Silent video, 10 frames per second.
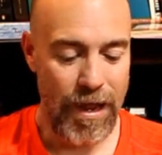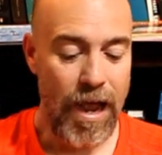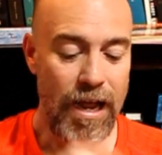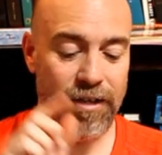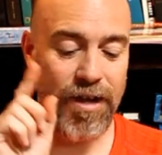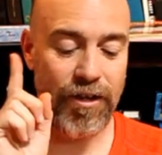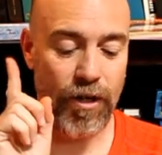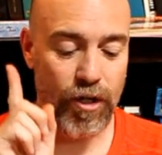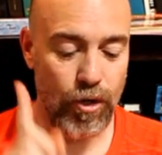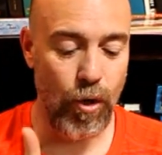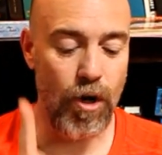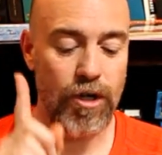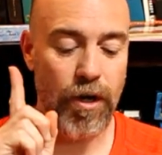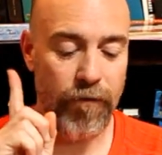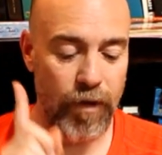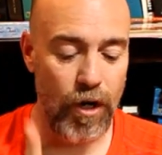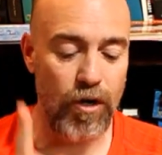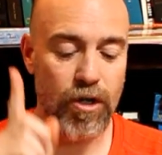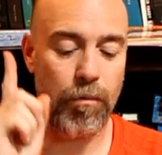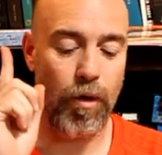It says a source of
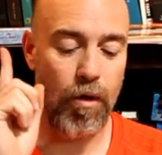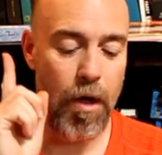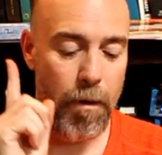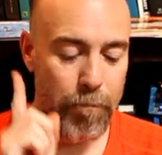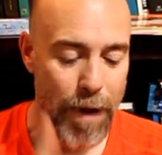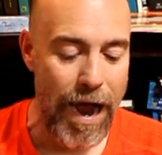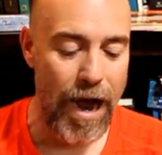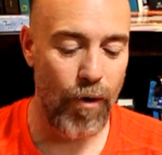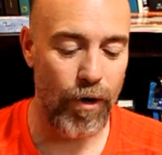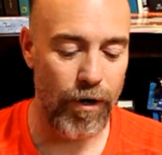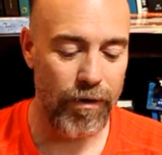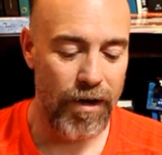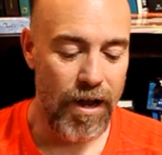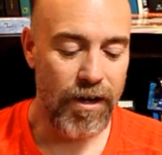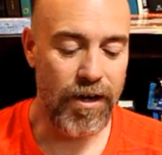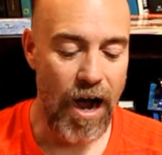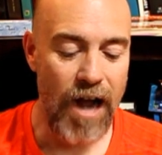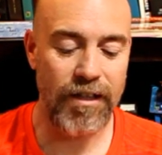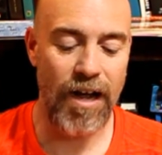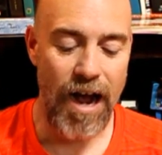usable power.
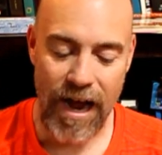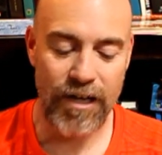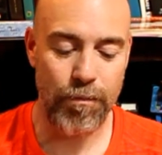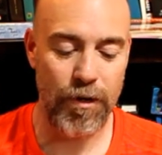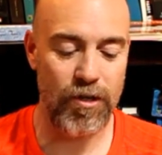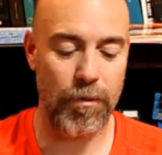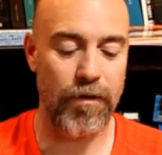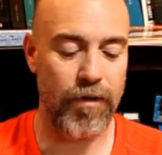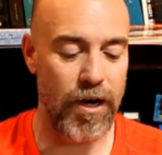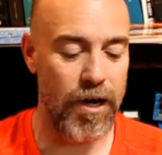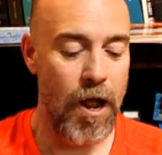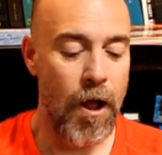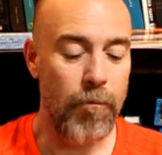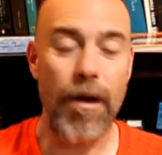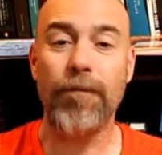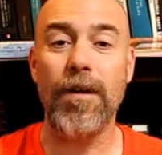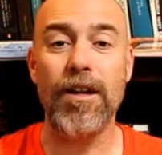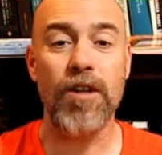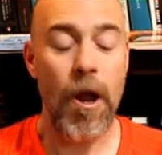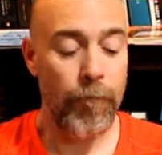God, the highest principle of good. My
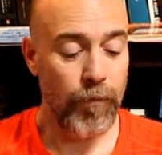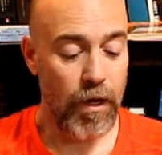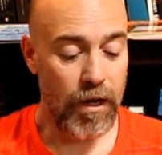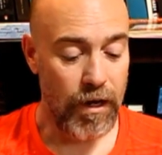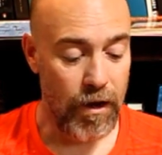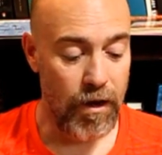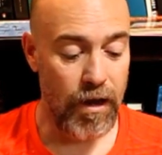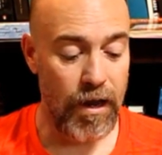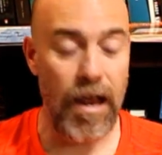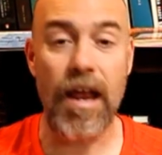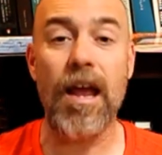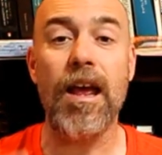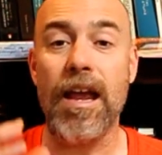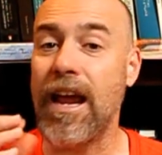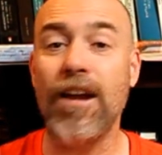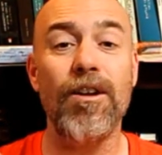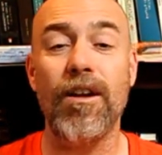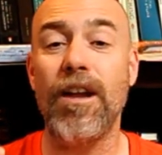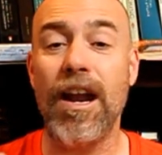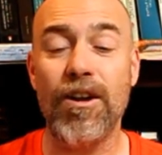friends, ener
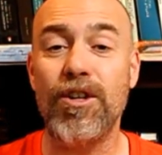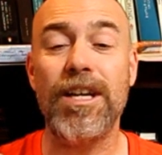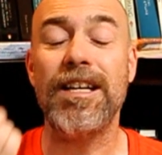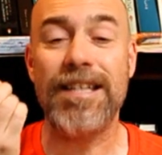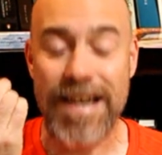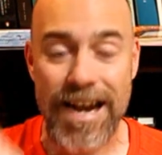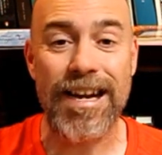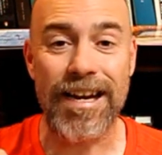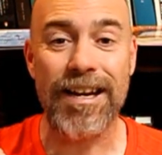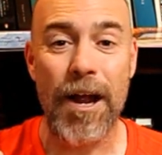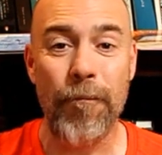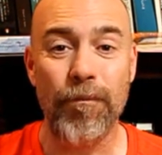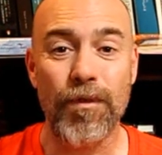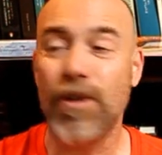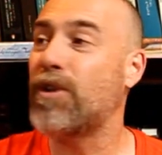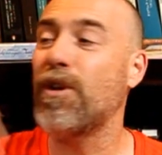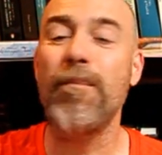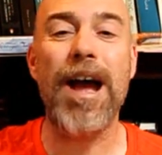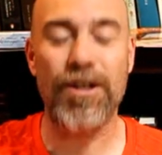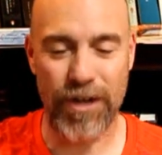energy is needed to do
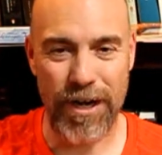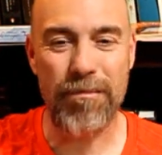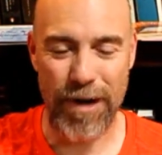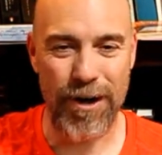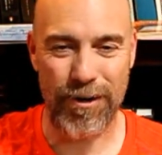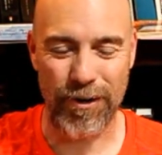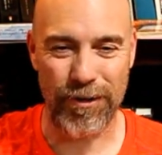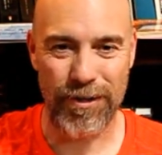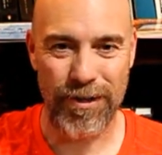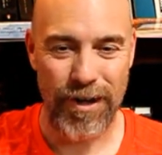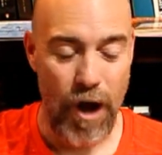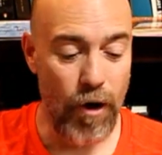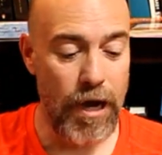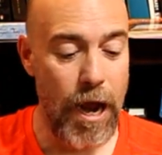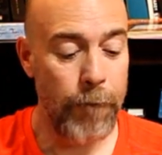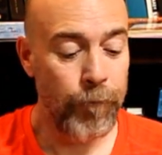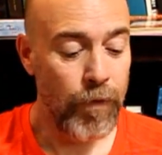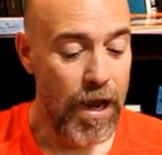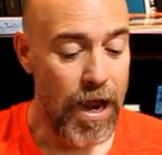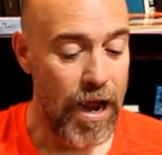magic and miracles, okay?
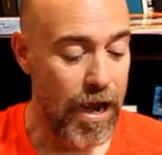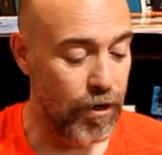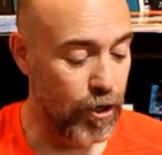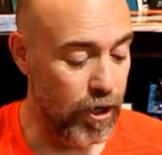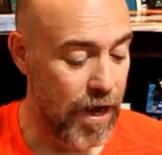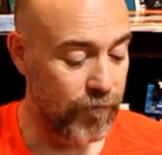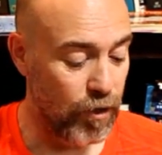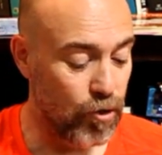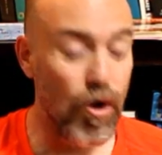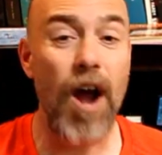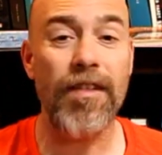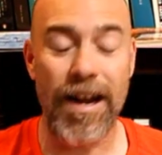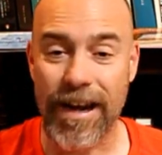And, and you're going to have to draw that